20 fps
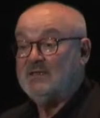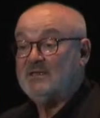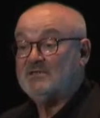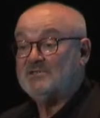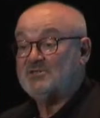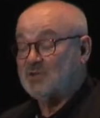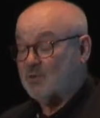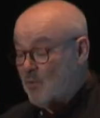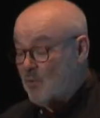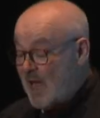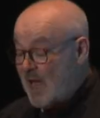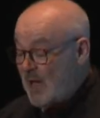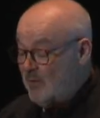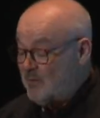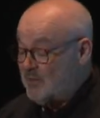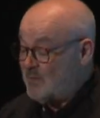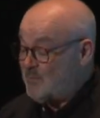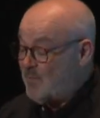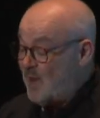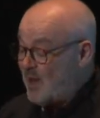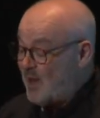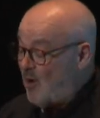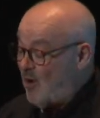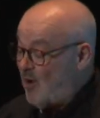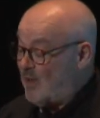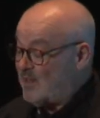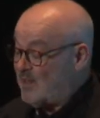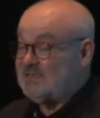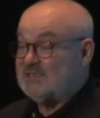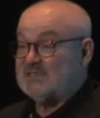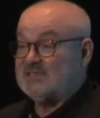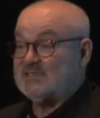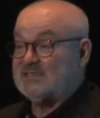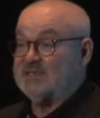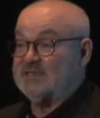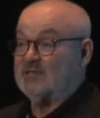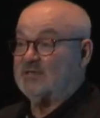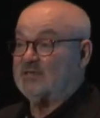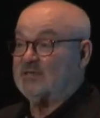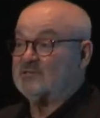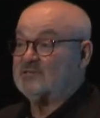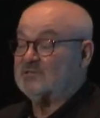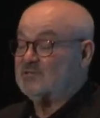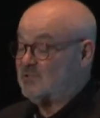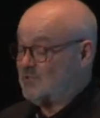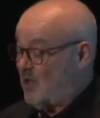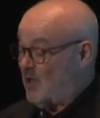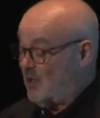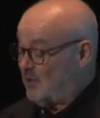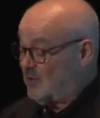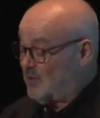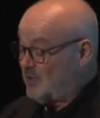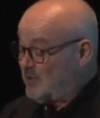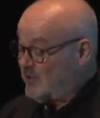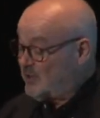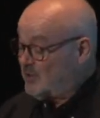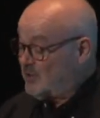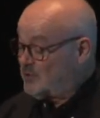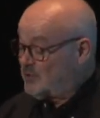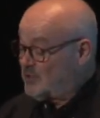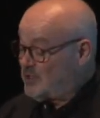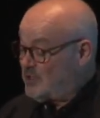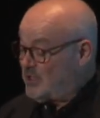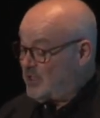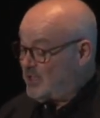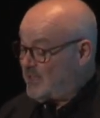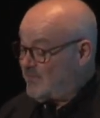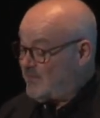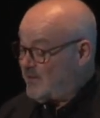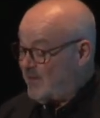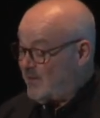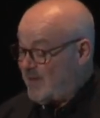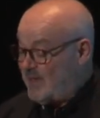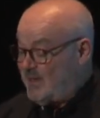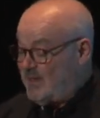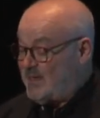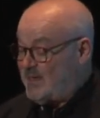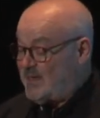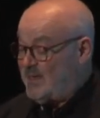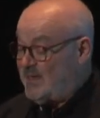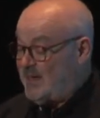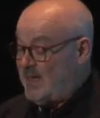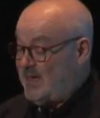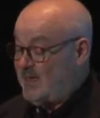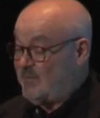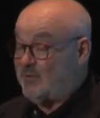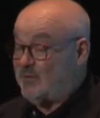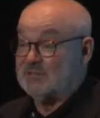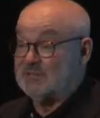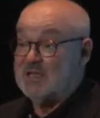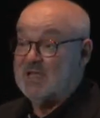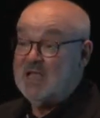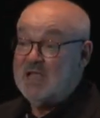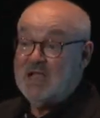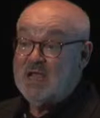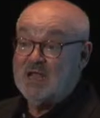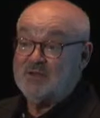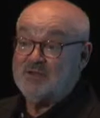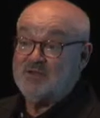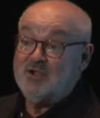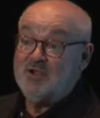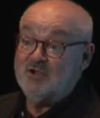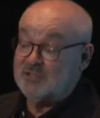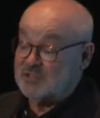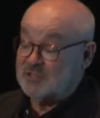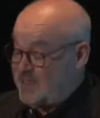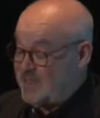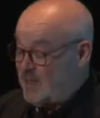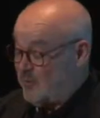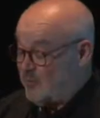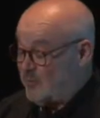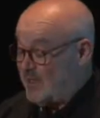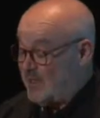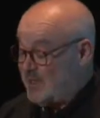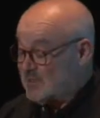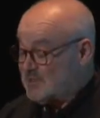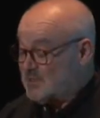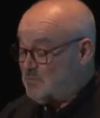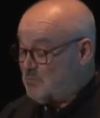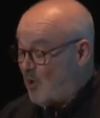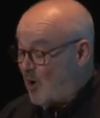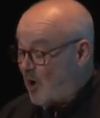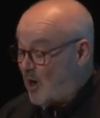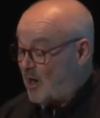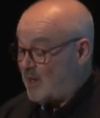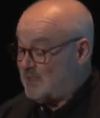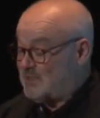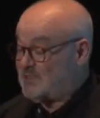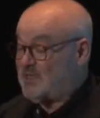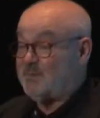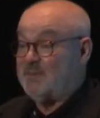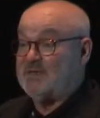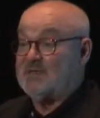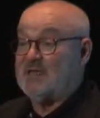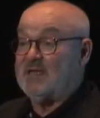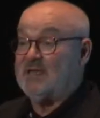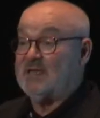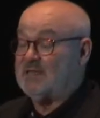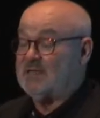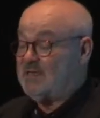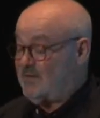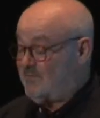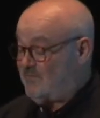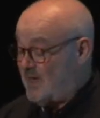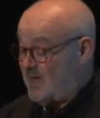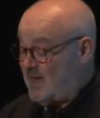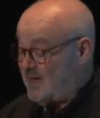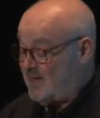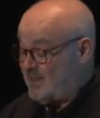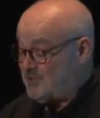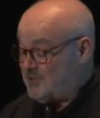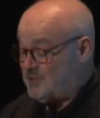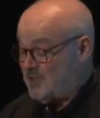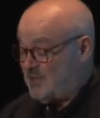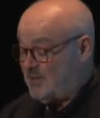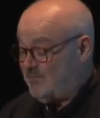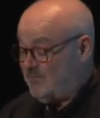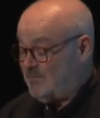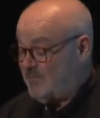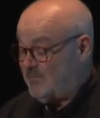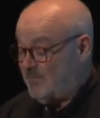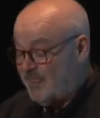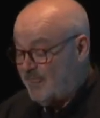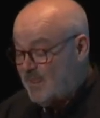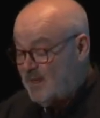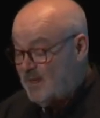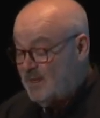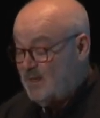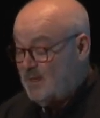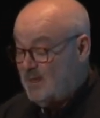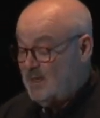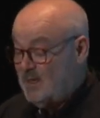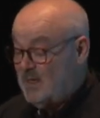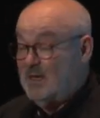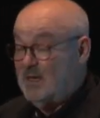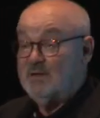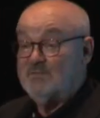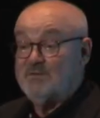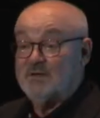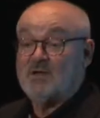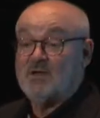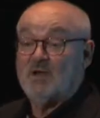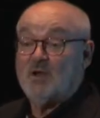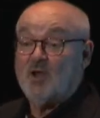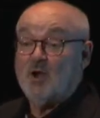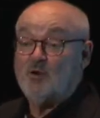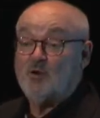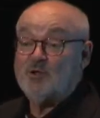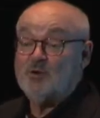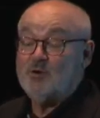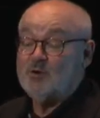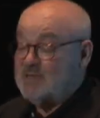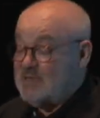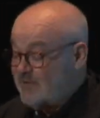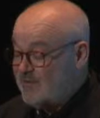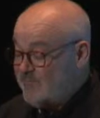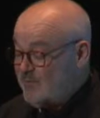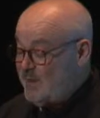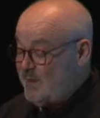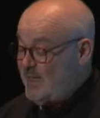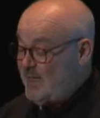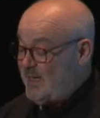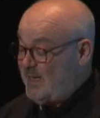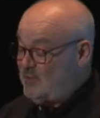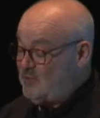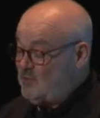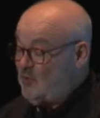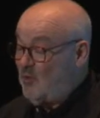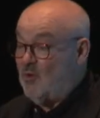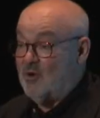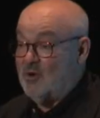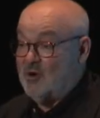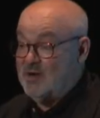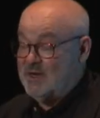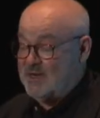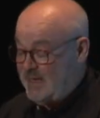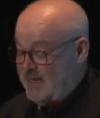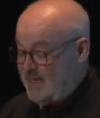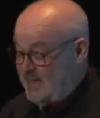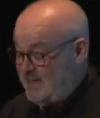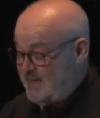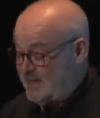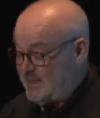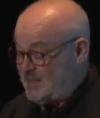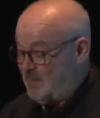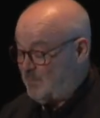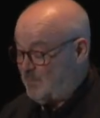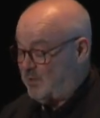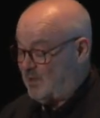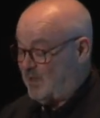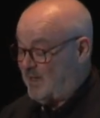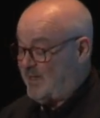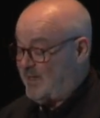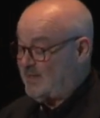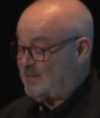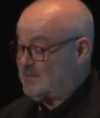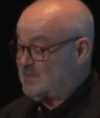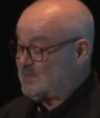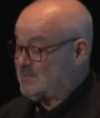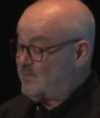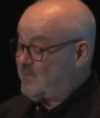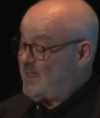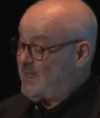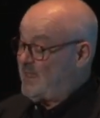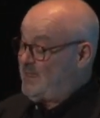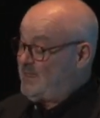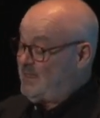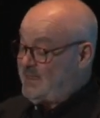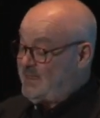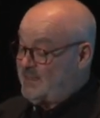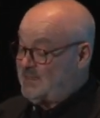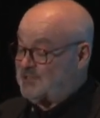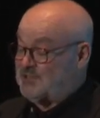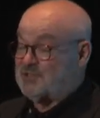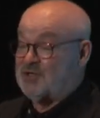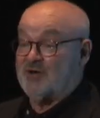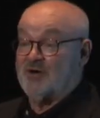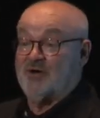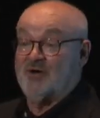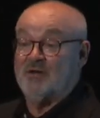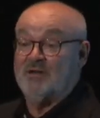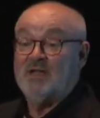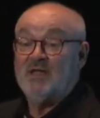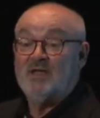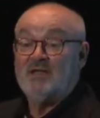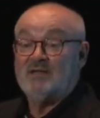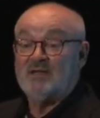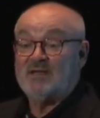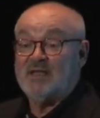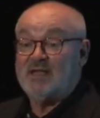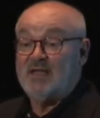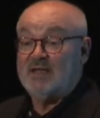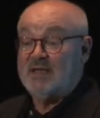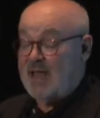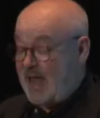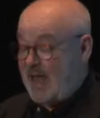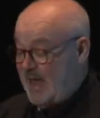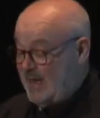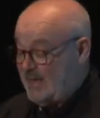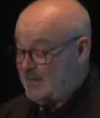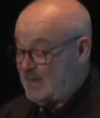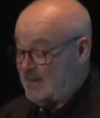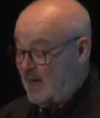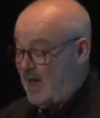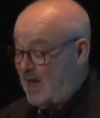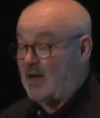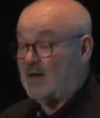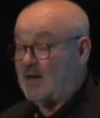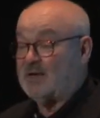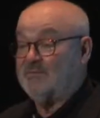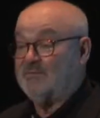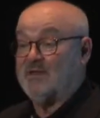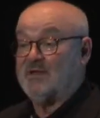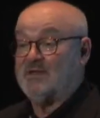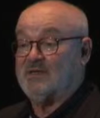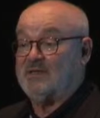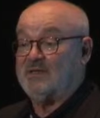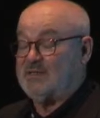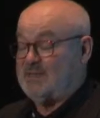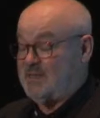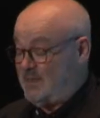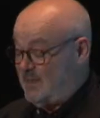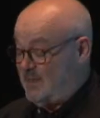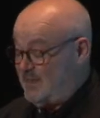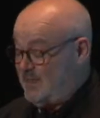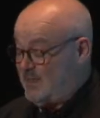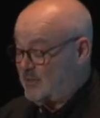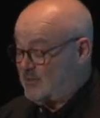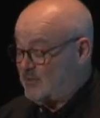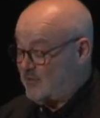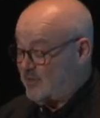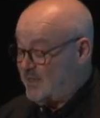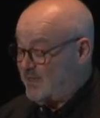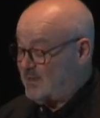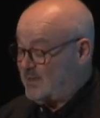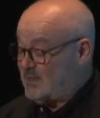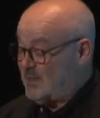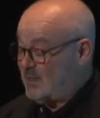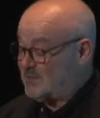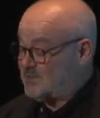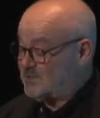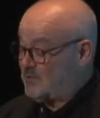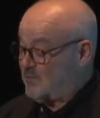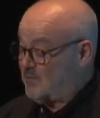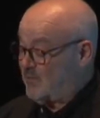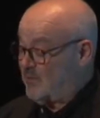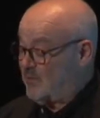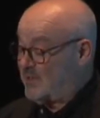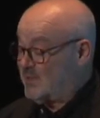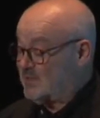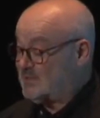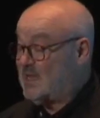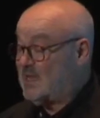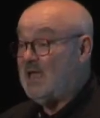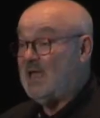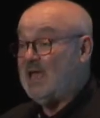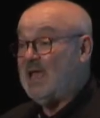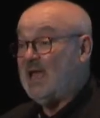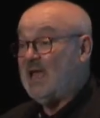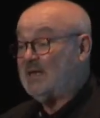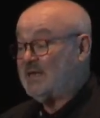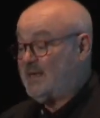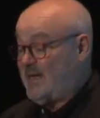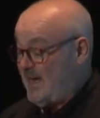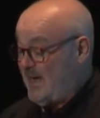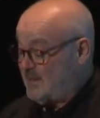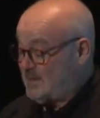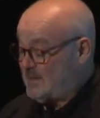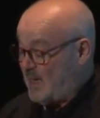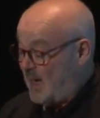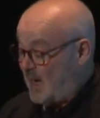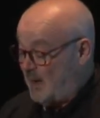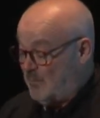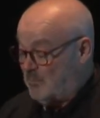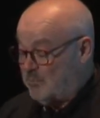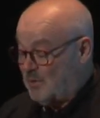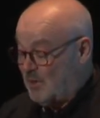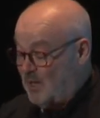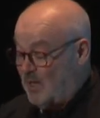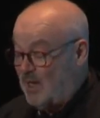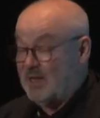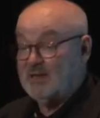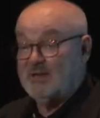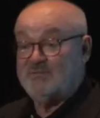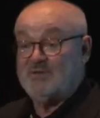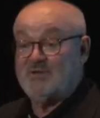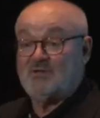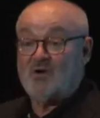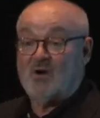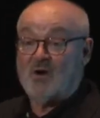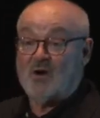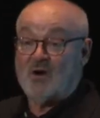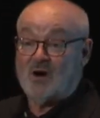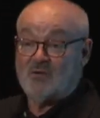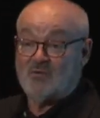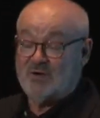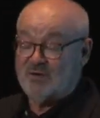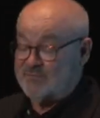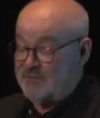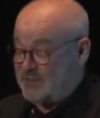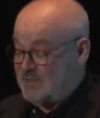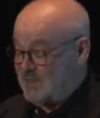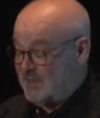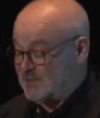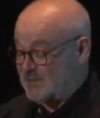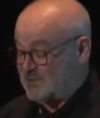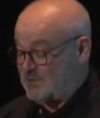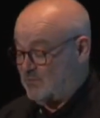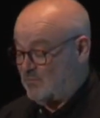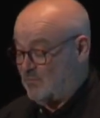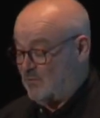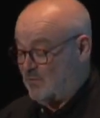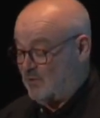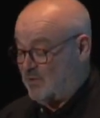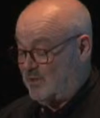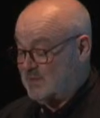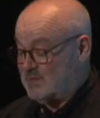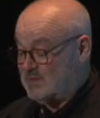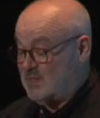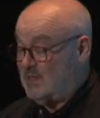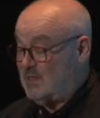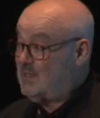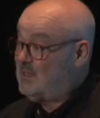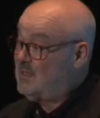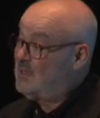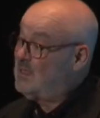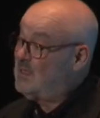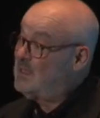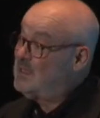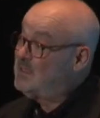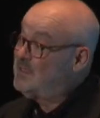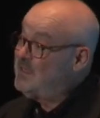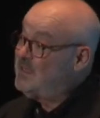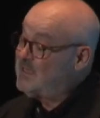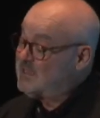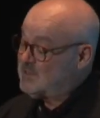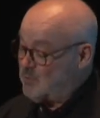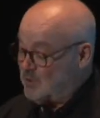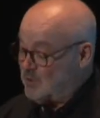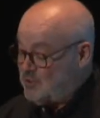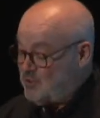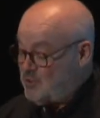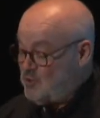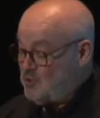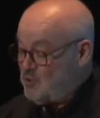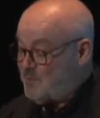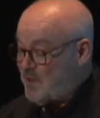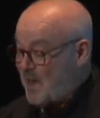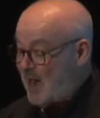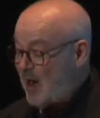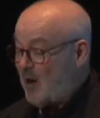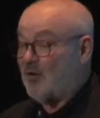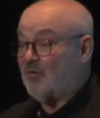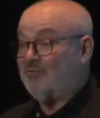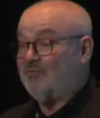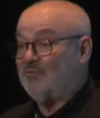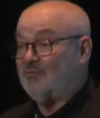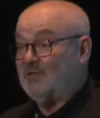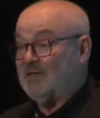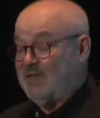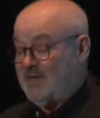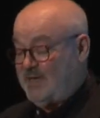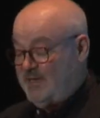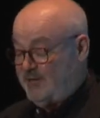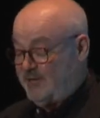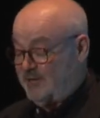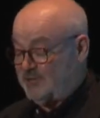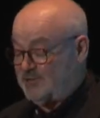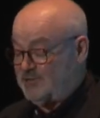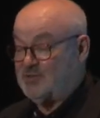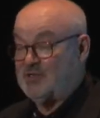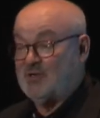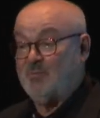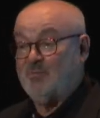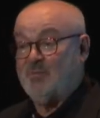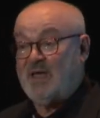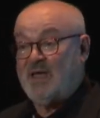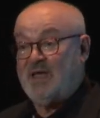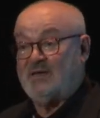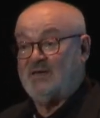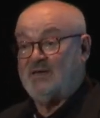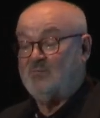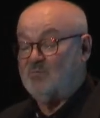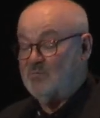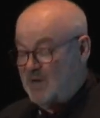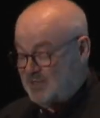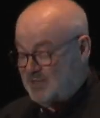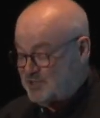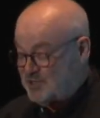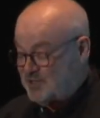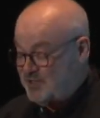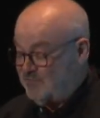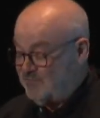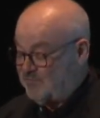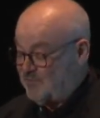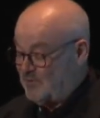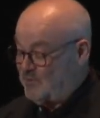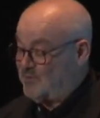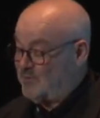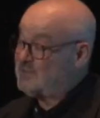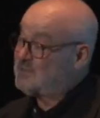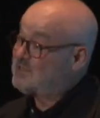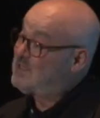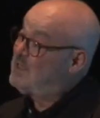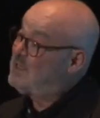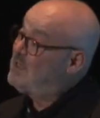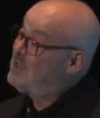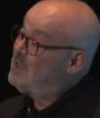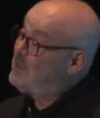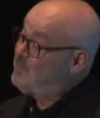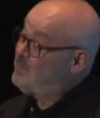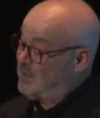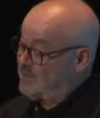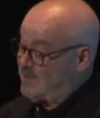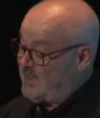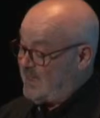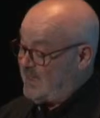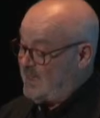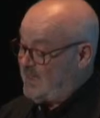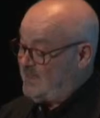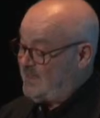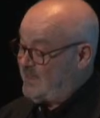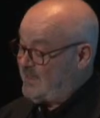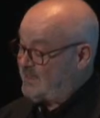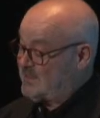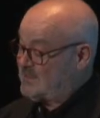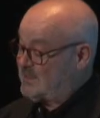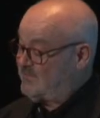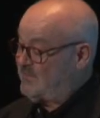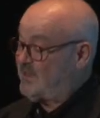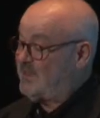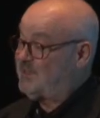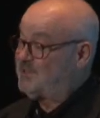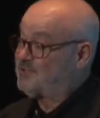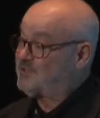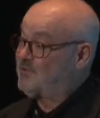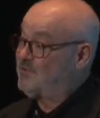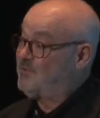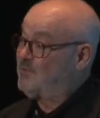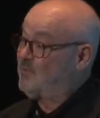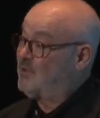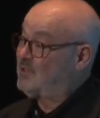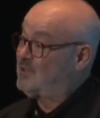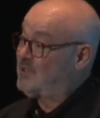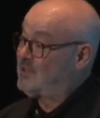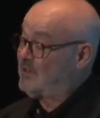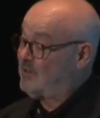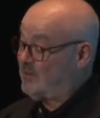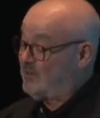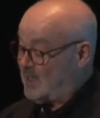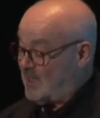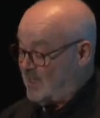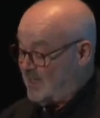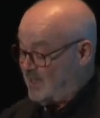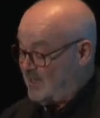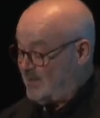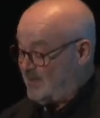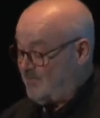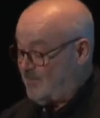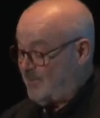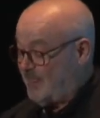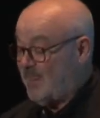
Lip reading: surrounded by haughty settlers who saw little good in their Indian neighbors and usually only as marks to be taken advantage of. The colonial government ignored Indian complaints, so the Indians turned to King Hancock of the Contentnia Creek Tuscaroras and King Tom Blunt of the Tar River Tuscaroras. These were two powerful leaders who commanded much influence among the Indians of eastern North Carolina.